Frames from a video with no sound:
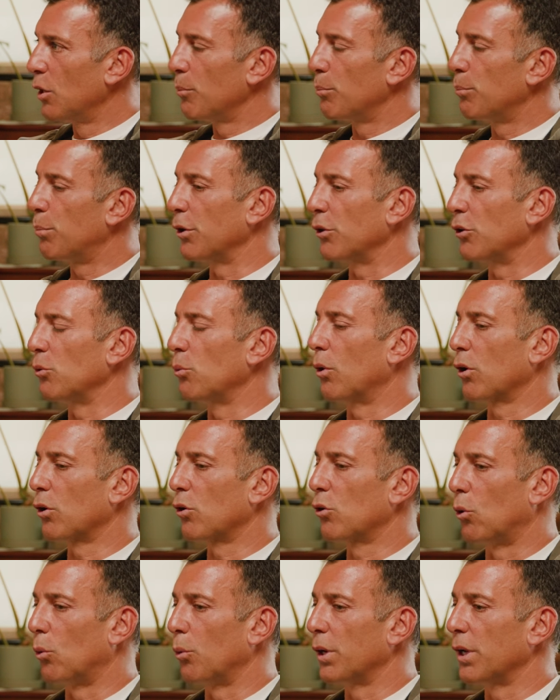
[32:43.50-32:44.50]
but you are
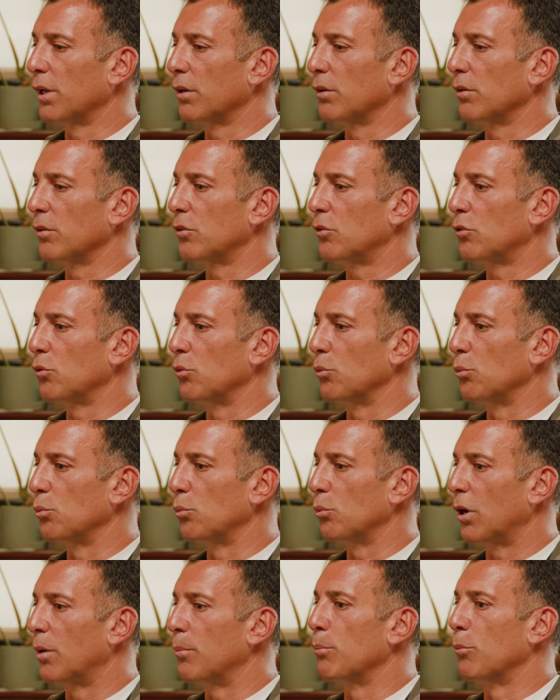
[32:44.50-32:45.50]
going
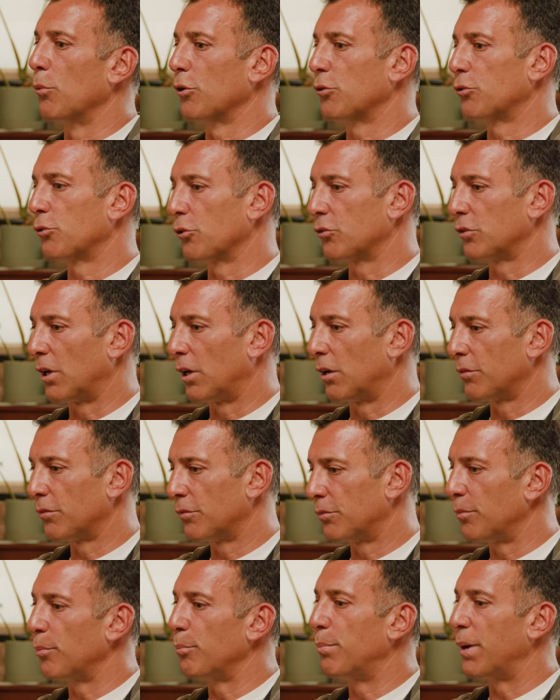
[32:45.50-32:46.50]
to immerse
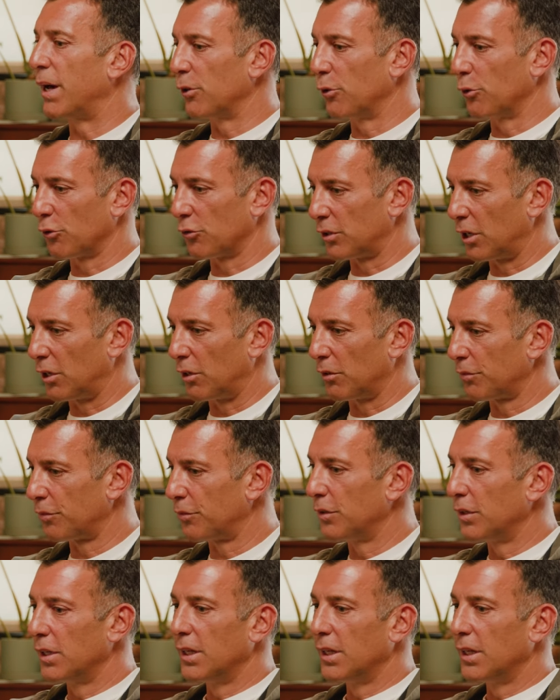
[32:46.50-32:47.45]
yourself, better yourself.